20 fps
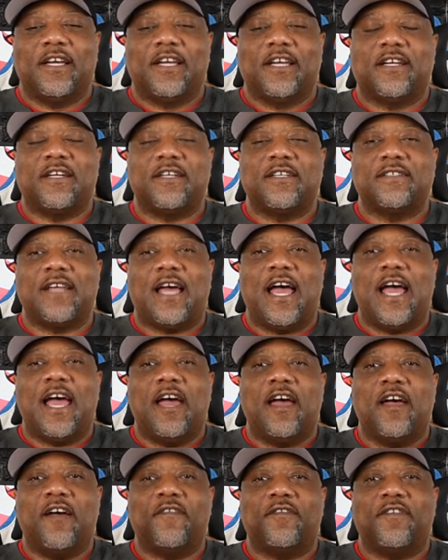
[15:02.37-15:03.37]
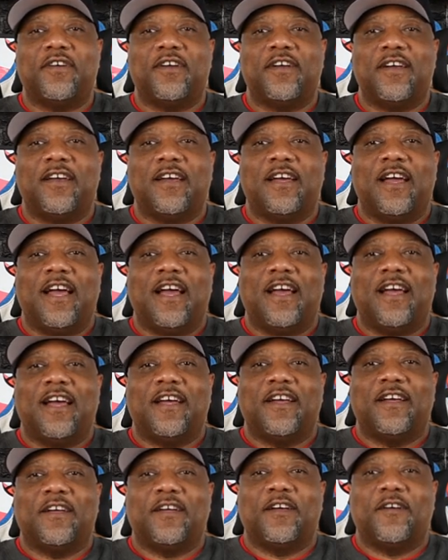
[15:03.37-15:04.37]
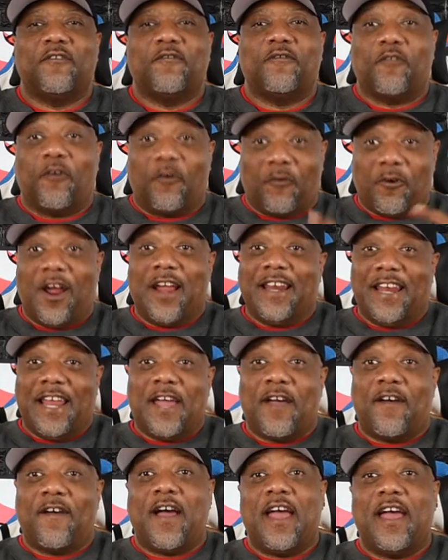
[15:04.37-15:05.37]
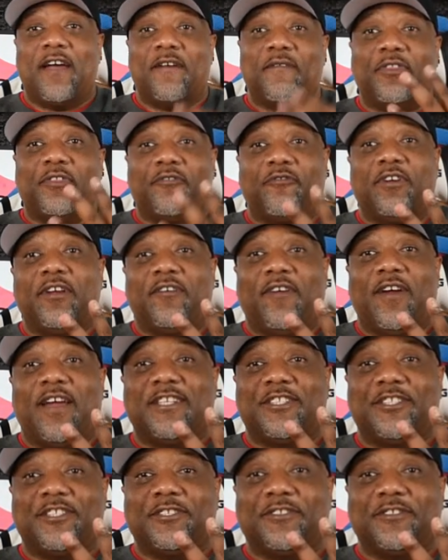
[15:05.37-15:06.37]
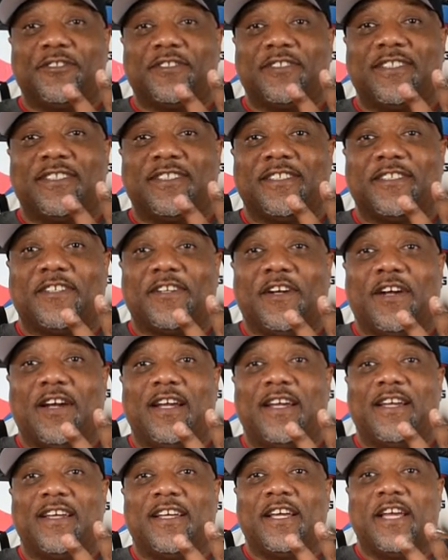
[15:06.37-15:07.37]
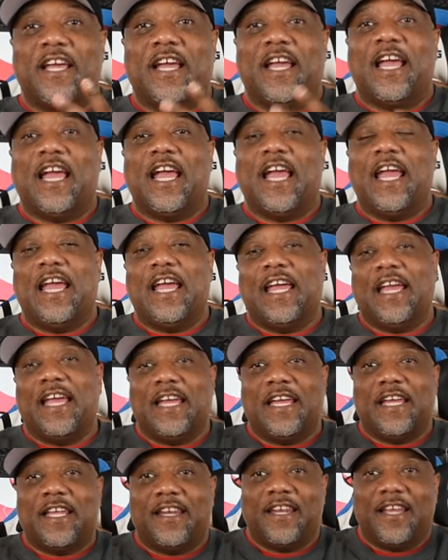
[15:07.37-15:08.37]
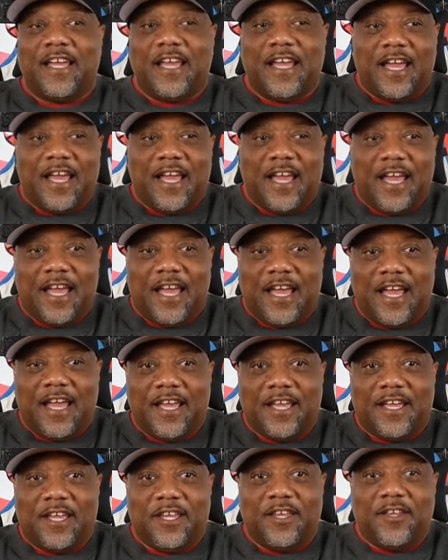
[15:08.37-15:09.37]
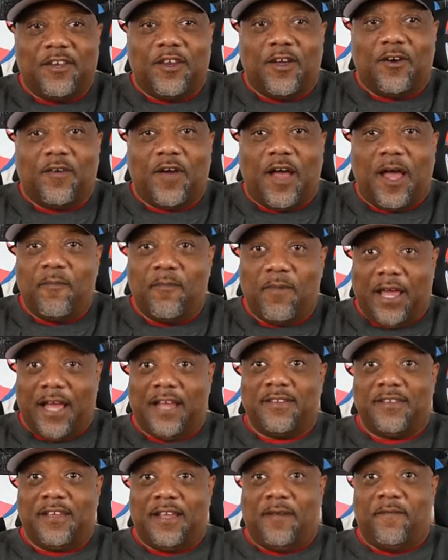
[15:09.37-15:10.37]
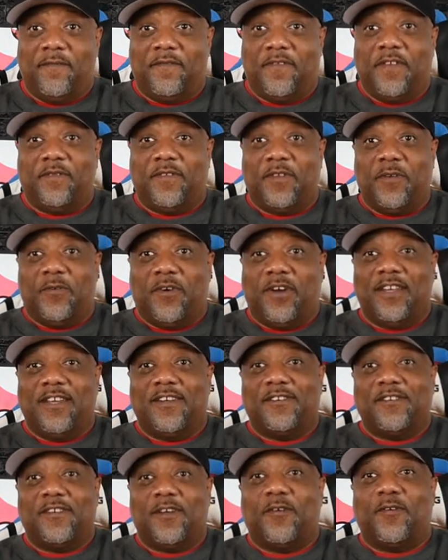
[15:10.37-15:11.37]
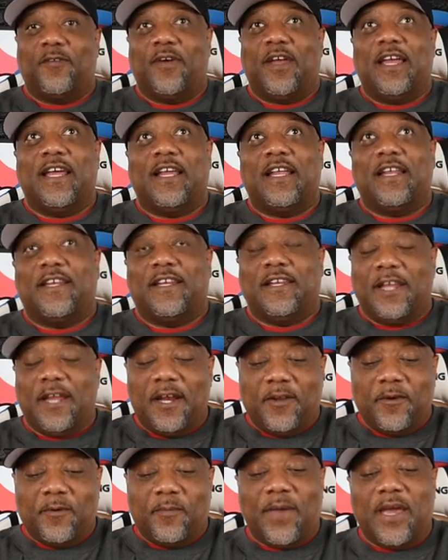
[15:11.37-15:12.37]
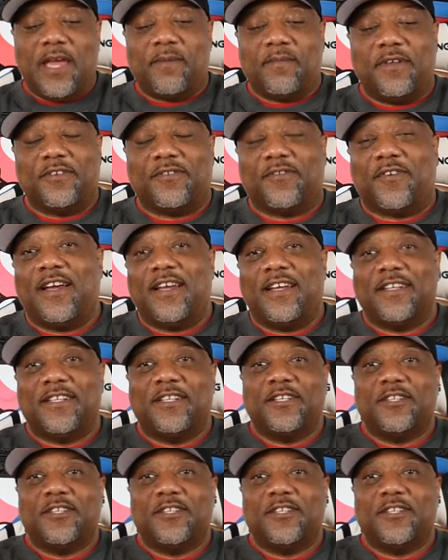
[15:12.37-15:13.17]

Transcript: Because I have right now I have three grandchildren. All right. And, you know, i like I said, I'm 51 years old and they're little babies, right?